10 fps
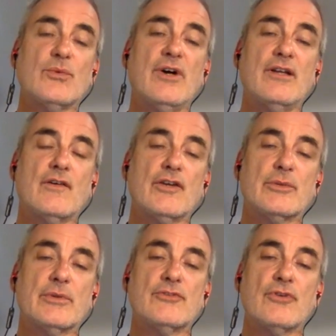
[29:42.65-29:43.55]
well, of course,
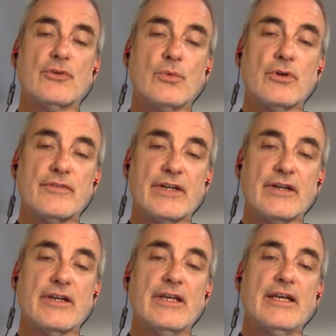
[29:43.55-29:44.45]
with drone warfare